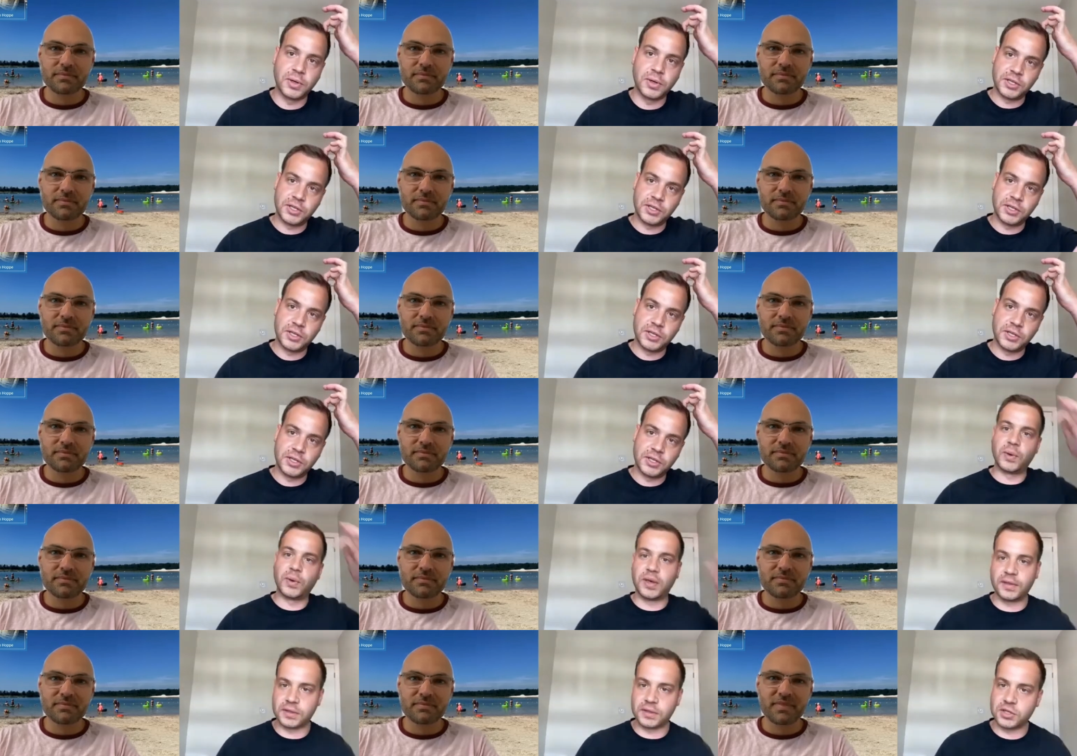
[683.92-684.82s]
Speaker 1: You can't do it in the
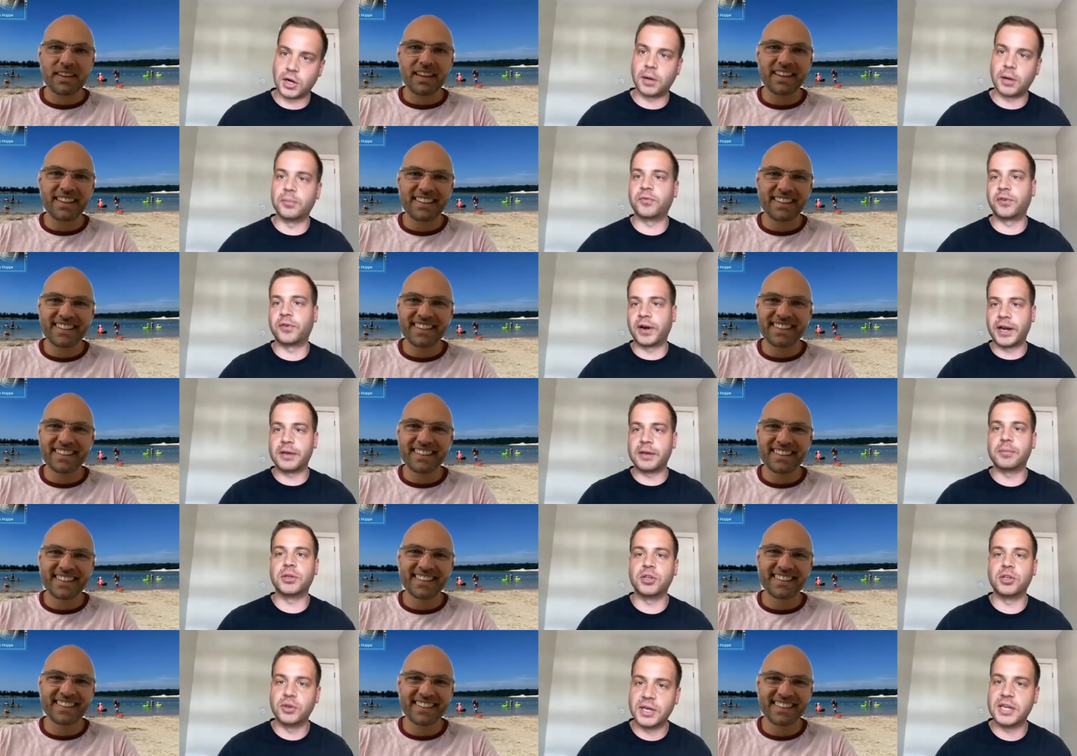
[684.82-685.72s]
time frame, and you
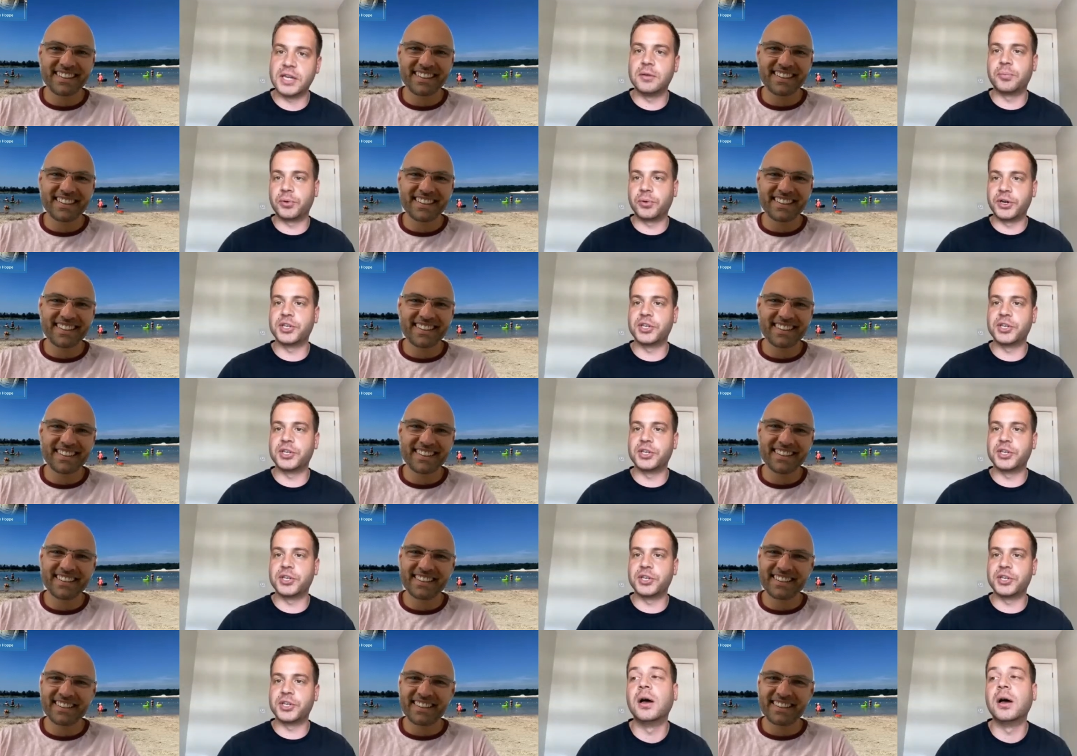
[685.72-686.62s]
need a bridge, and blah blah.
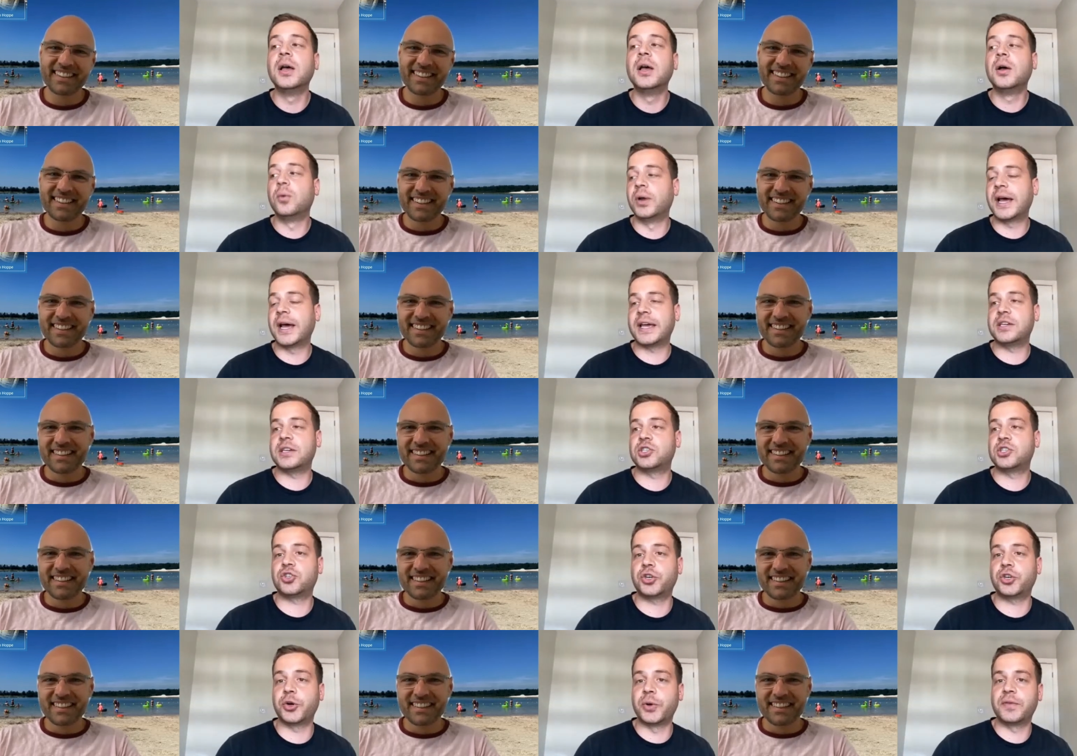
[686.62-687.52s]
Well, that is
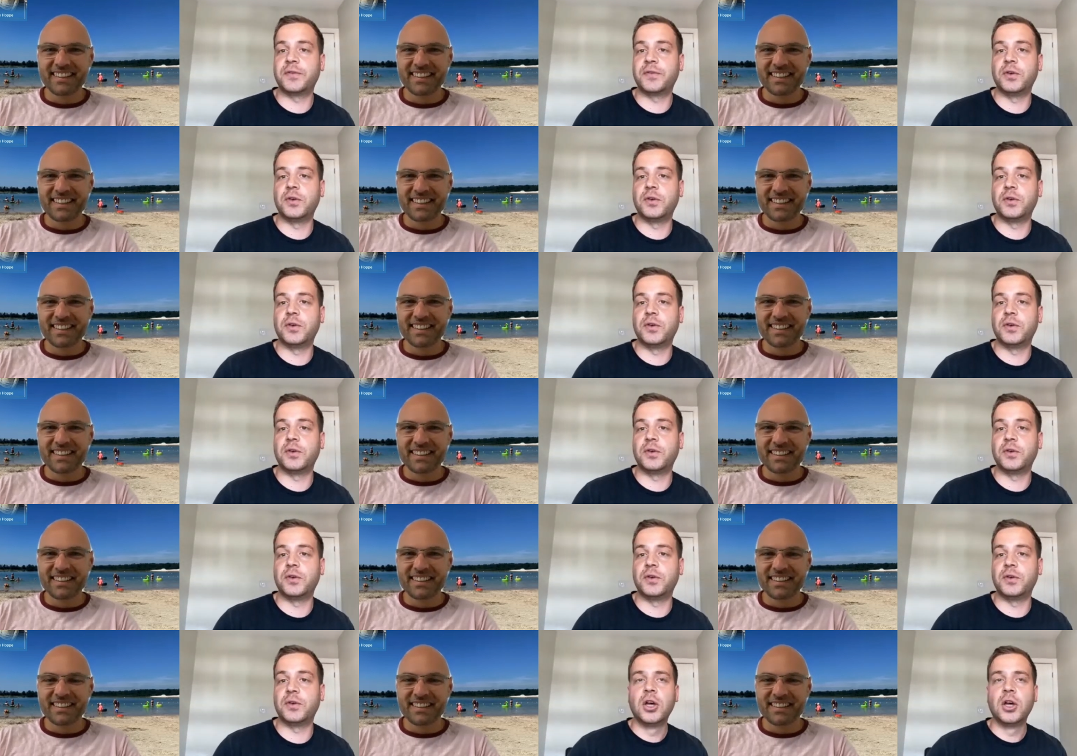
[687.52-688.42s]
true if you've got
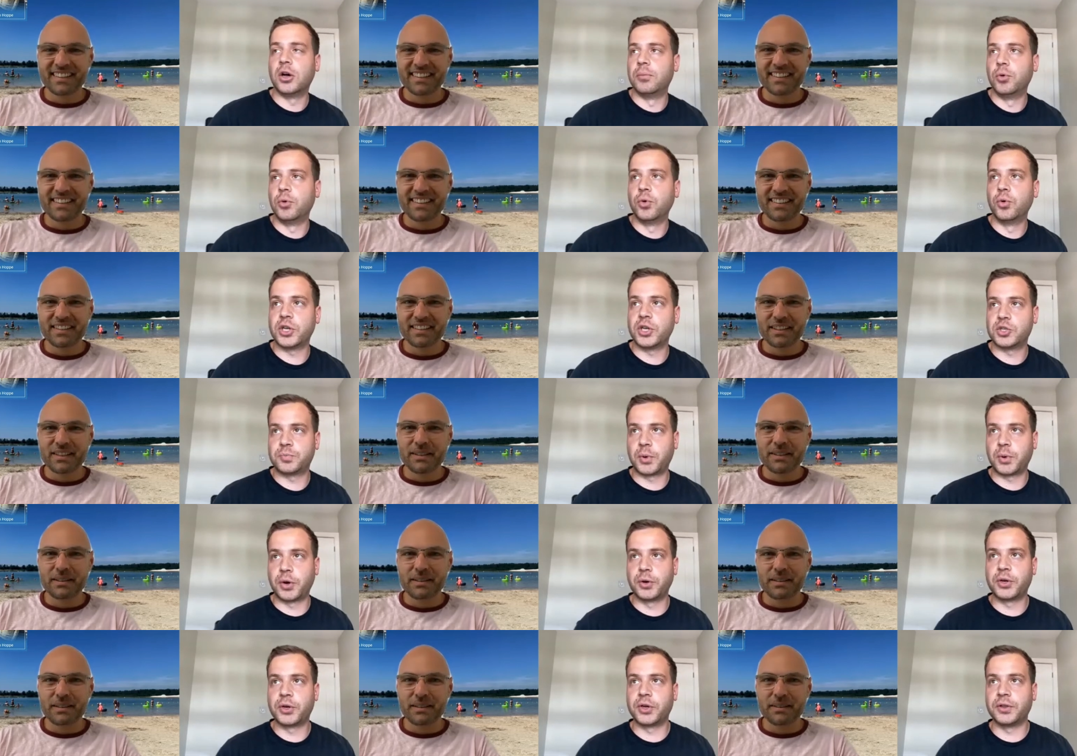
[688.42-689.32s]
a mortgage
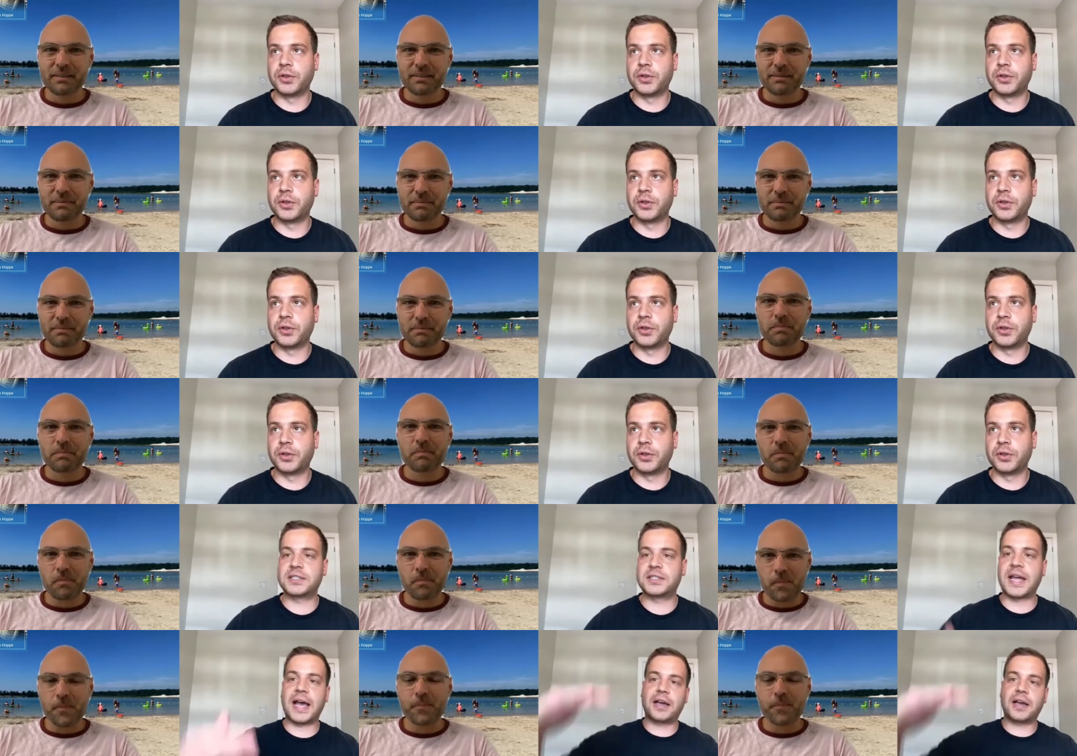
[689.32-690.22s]
broker that's got a
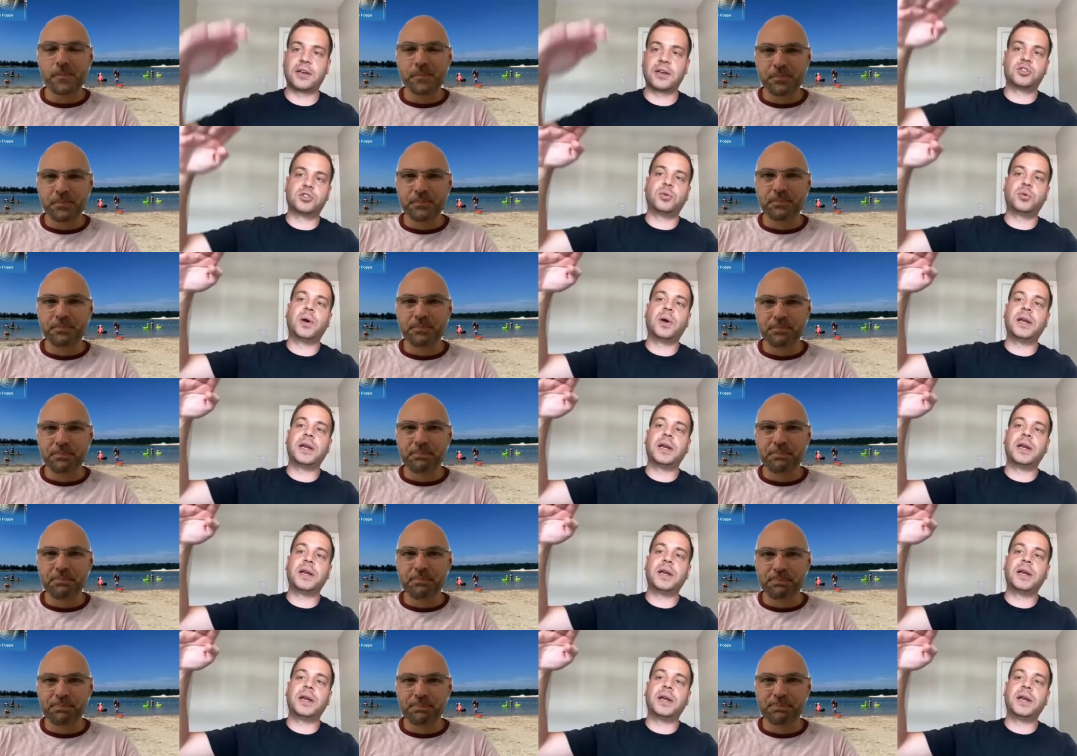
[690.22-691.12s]
stack of 20
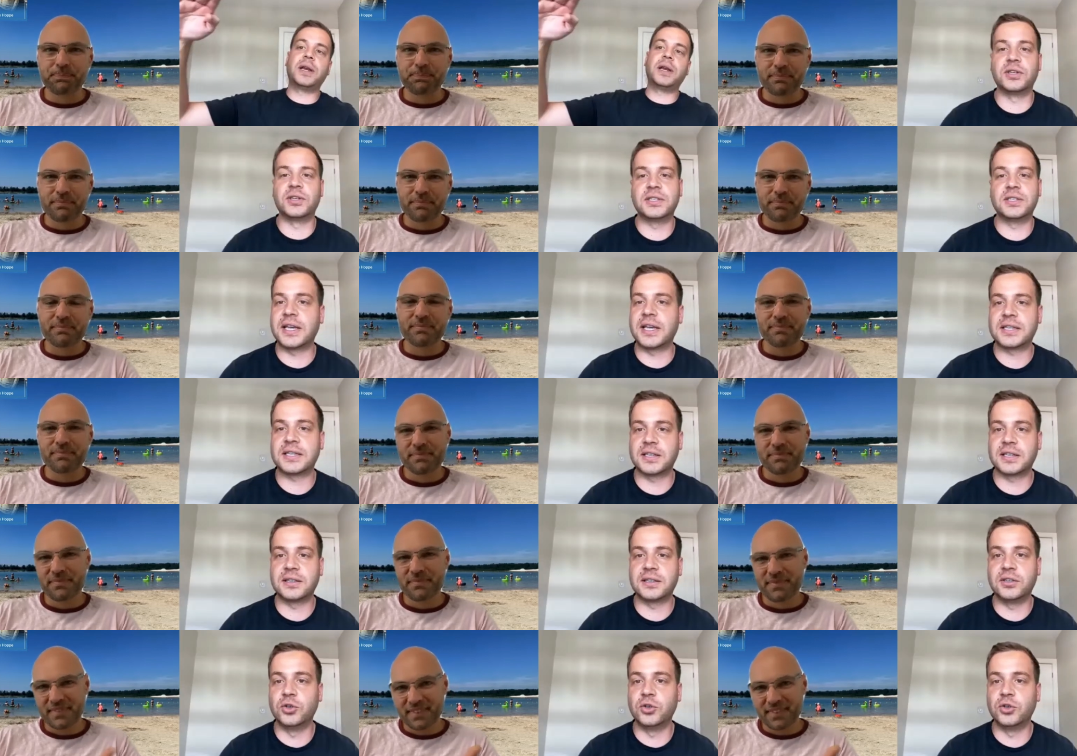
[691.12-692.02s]
cases on his desk, and
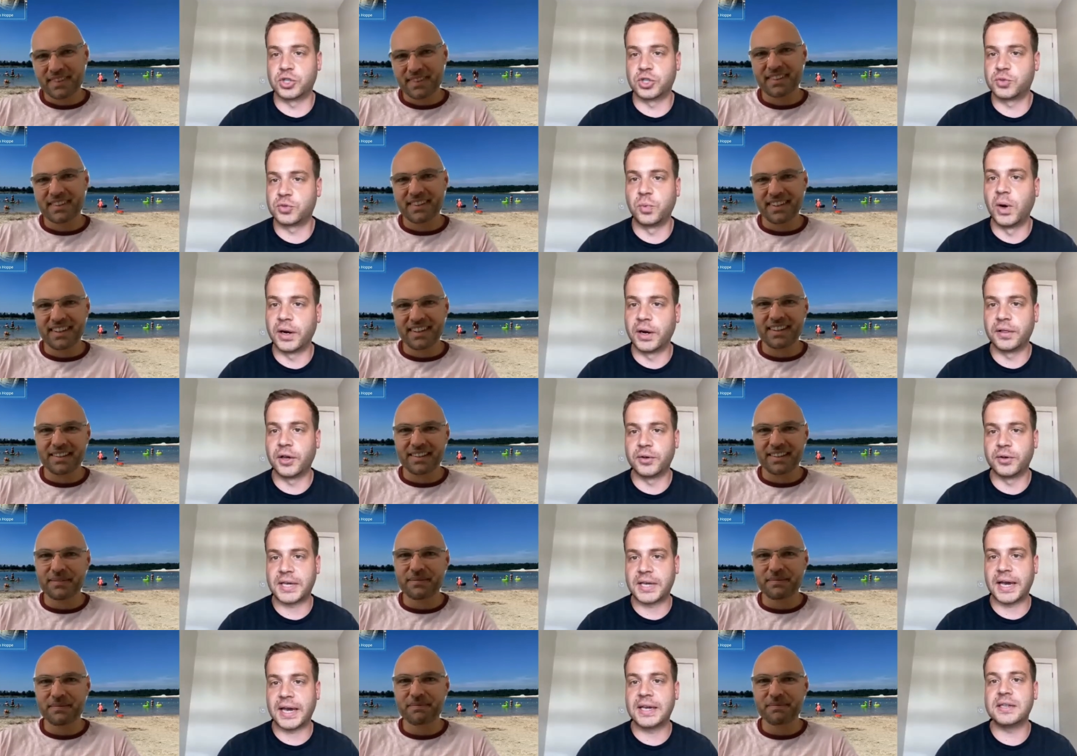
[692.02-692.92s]
you're just one of those
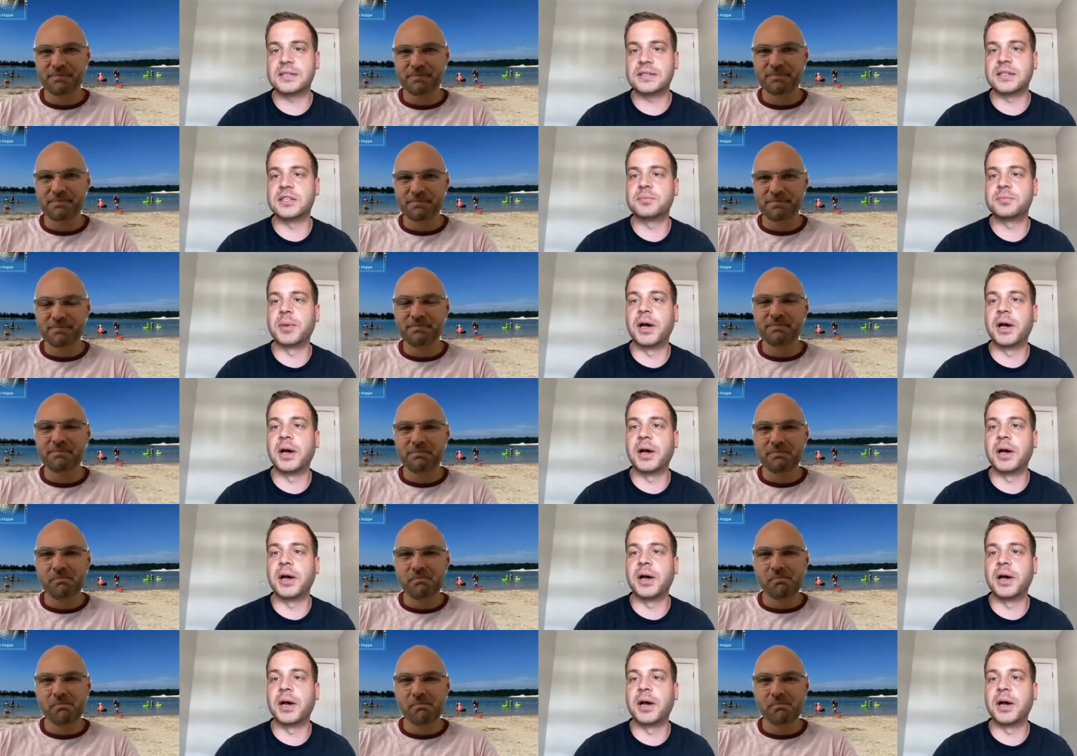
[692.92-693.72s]
cases. But for